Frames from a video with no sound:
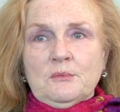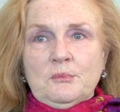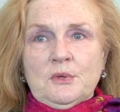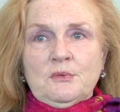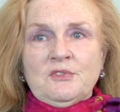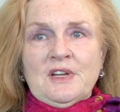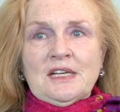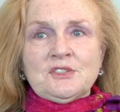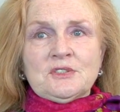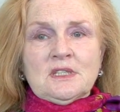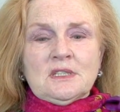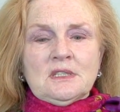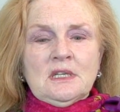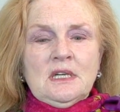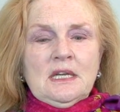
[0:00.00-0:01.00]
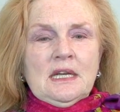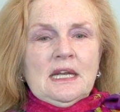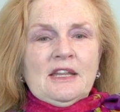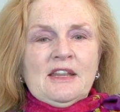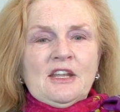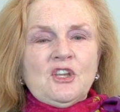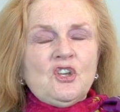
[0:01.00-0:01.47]
profession,
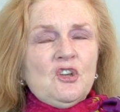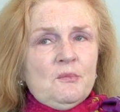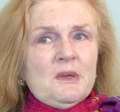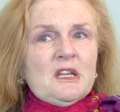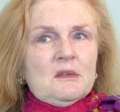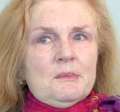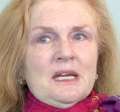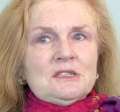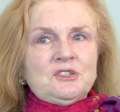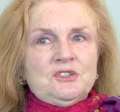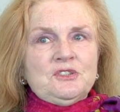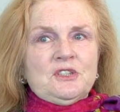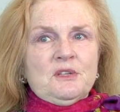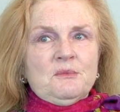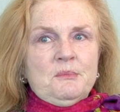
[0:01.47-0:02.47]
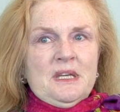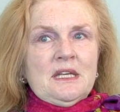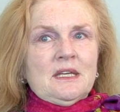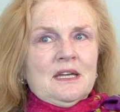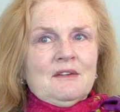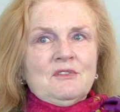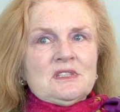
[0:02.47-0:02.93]
that you be the best you can
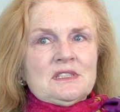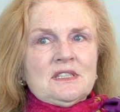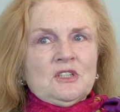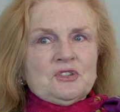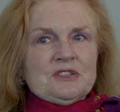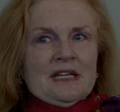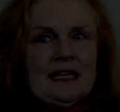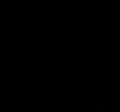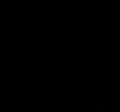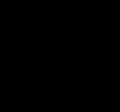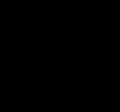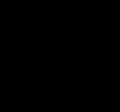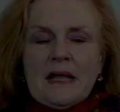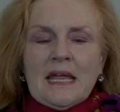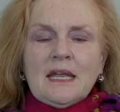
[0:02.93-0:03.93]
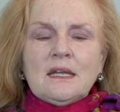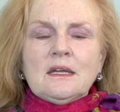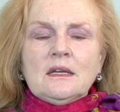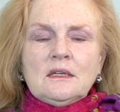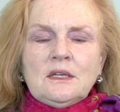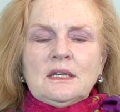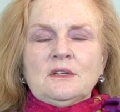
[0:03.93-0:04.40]
be every single day. You
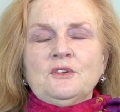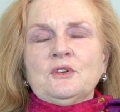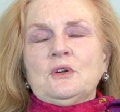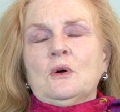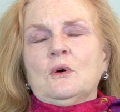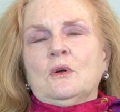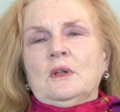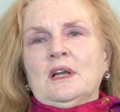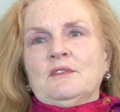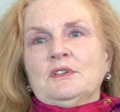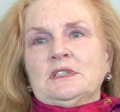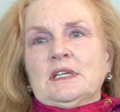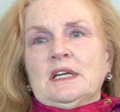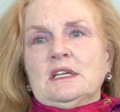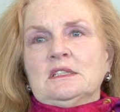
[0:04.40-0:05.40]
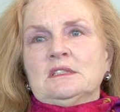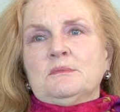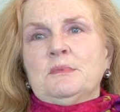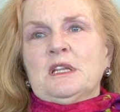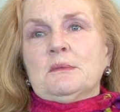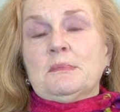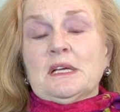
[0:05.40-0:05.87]
make it your goal every day to
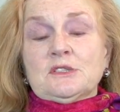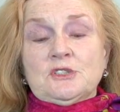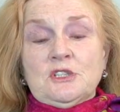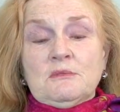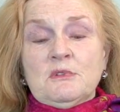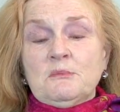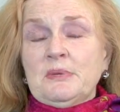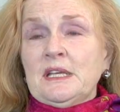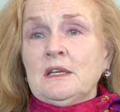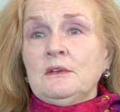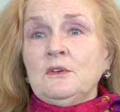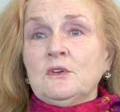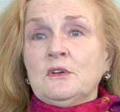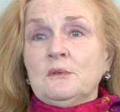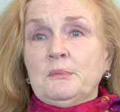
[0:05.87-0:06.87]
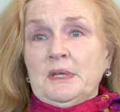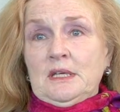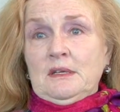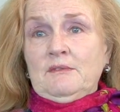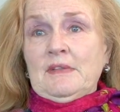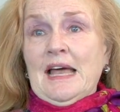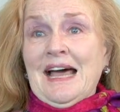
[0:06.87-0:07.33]
be the best human being you could
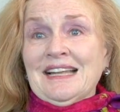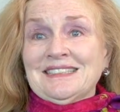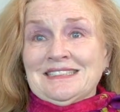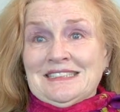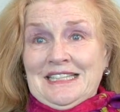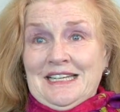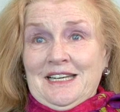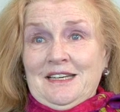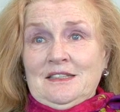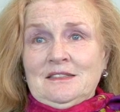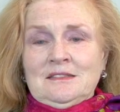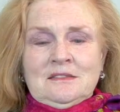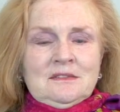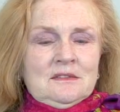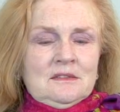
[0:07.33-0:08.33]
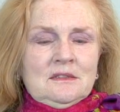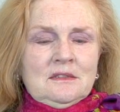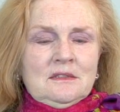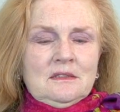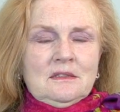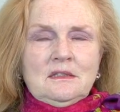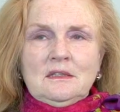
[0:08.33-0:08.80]
be that day.
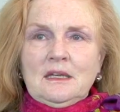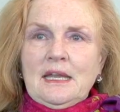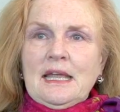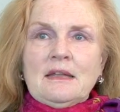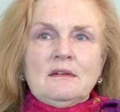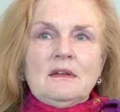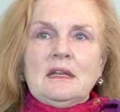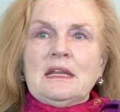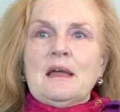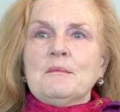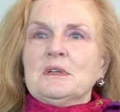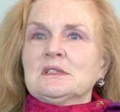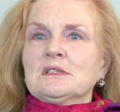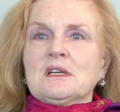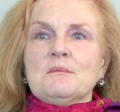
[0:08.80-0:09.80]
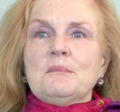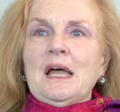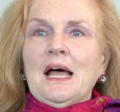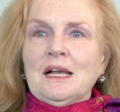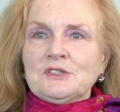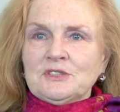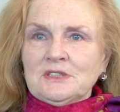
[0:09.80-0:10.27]
And that means
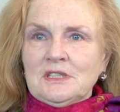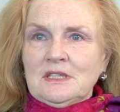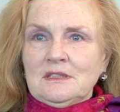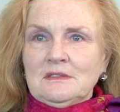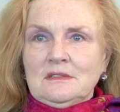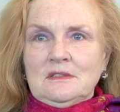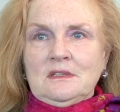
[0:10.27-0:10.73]
compassionate.